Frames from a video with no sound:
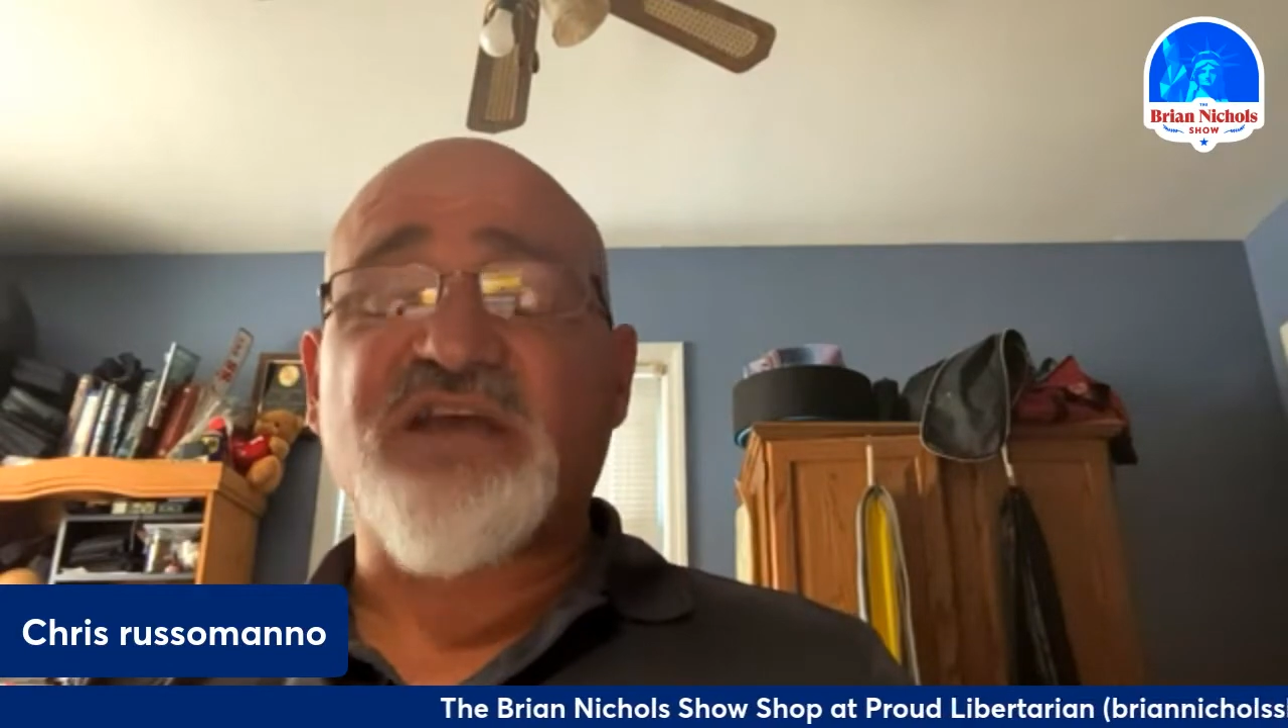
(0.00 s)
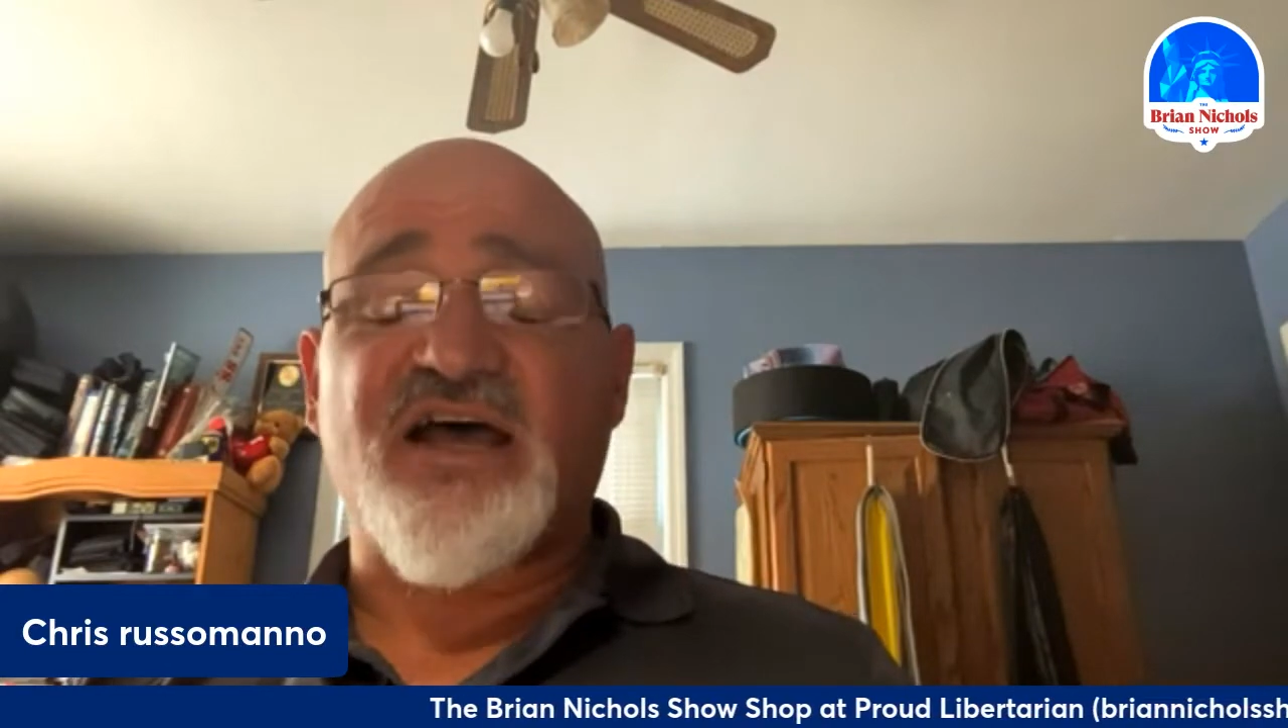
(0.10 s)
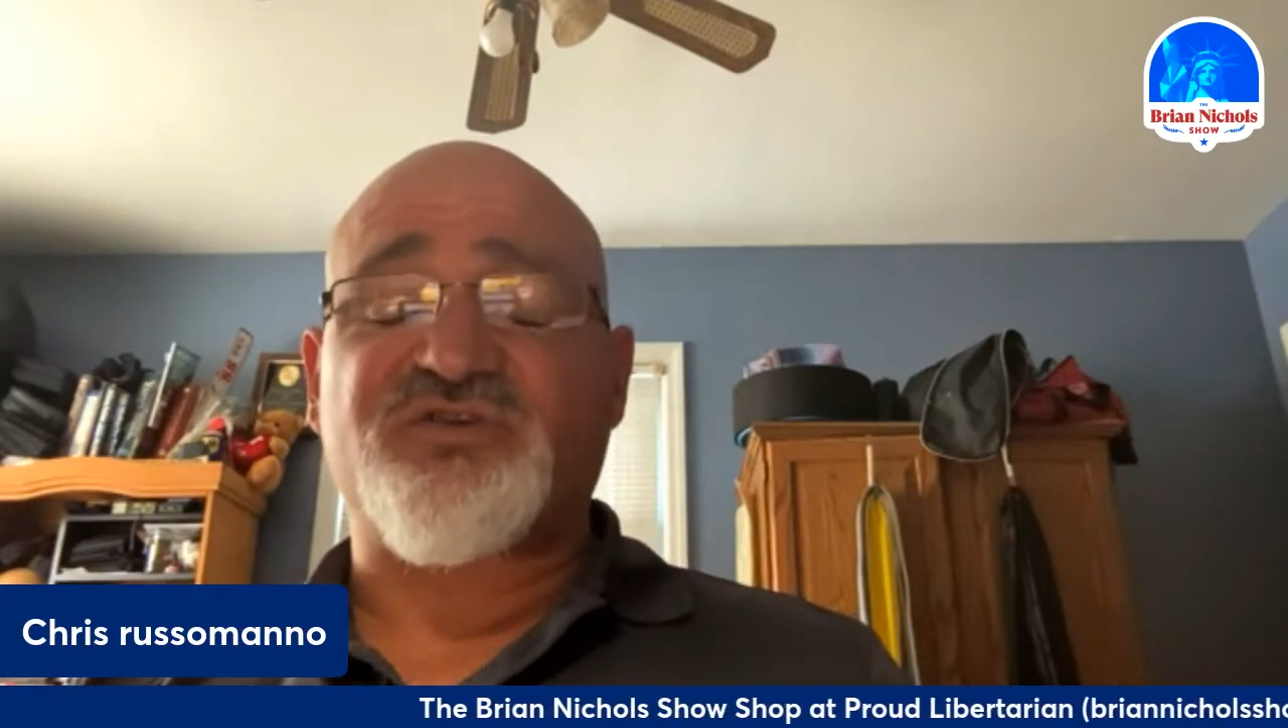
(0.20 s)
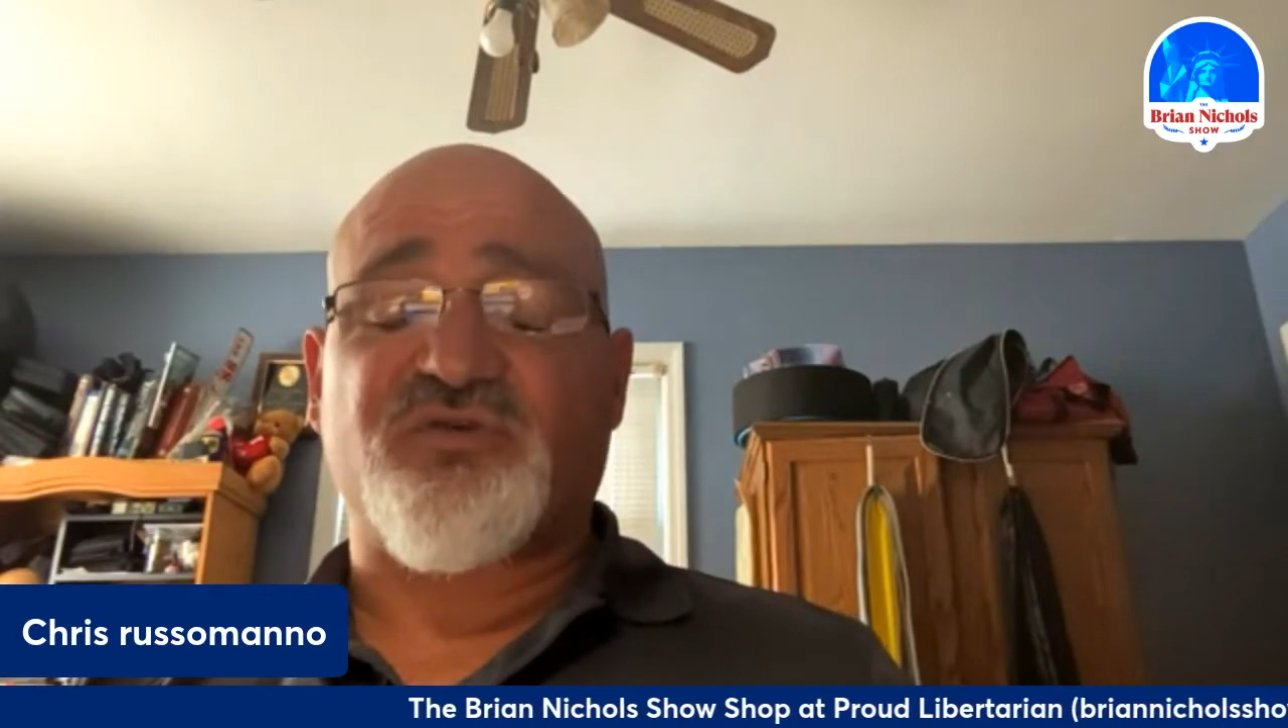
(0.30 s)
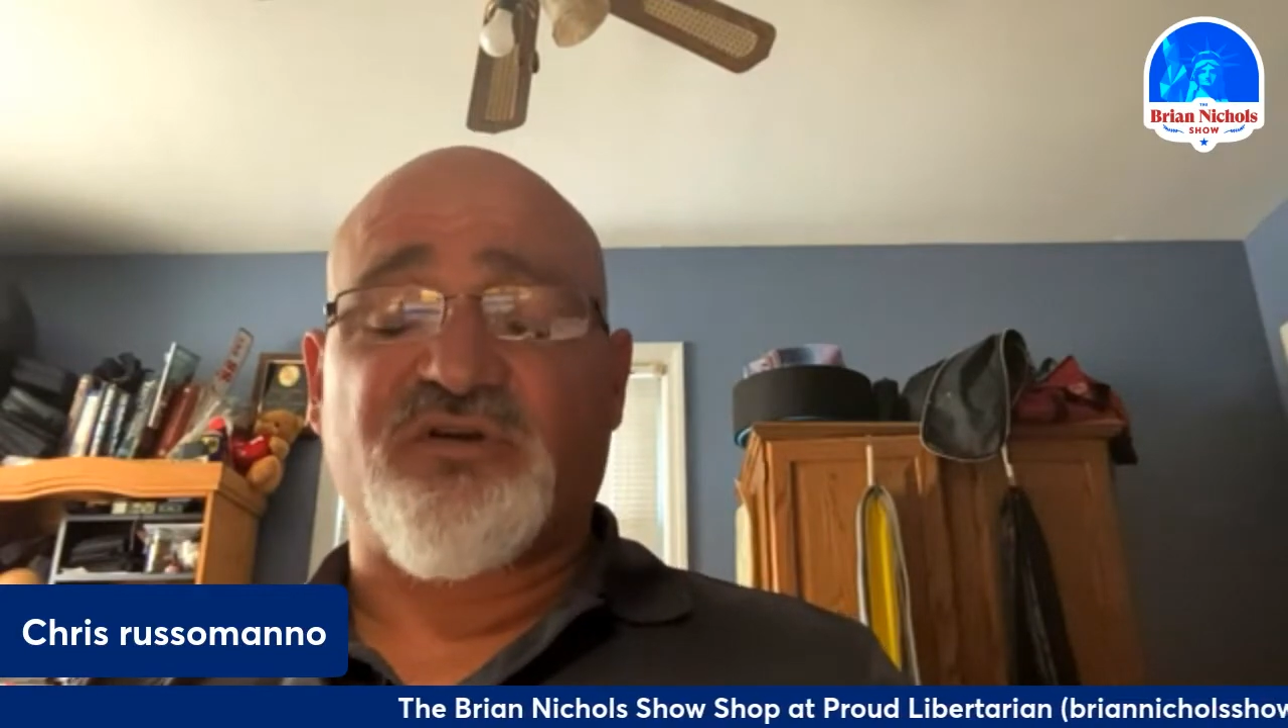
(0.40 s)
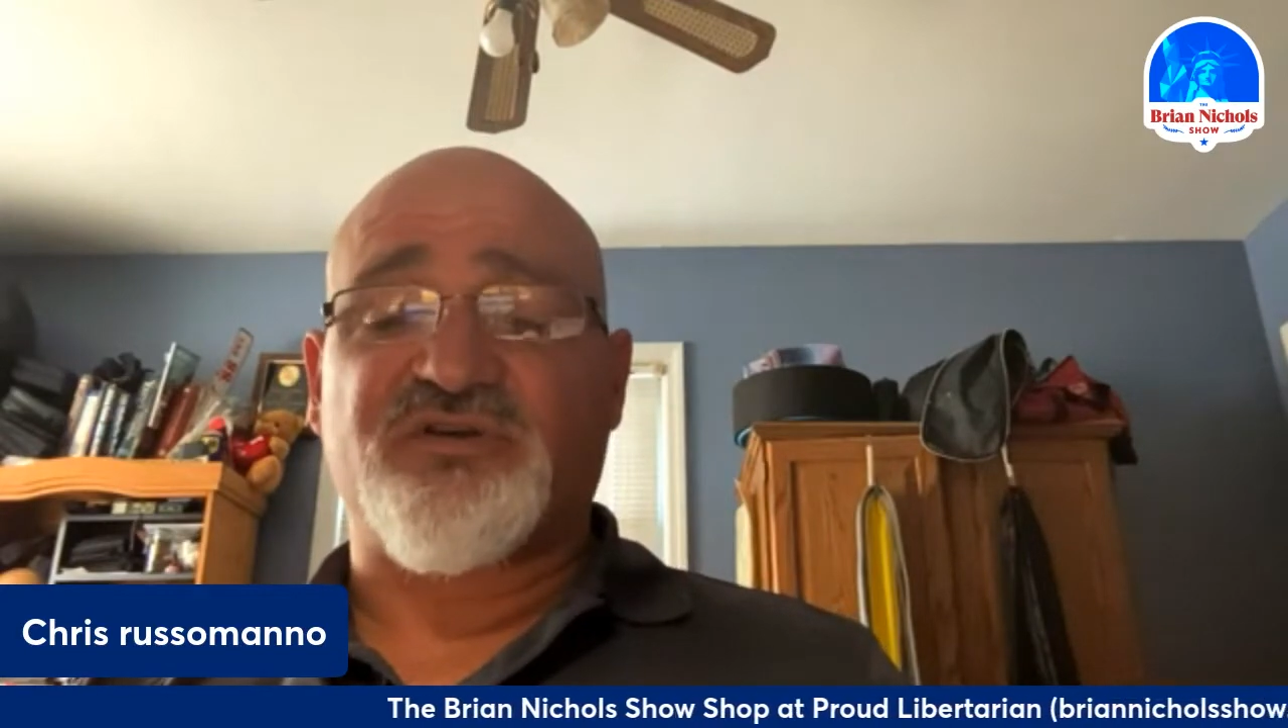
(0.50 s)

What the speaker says: guys are going to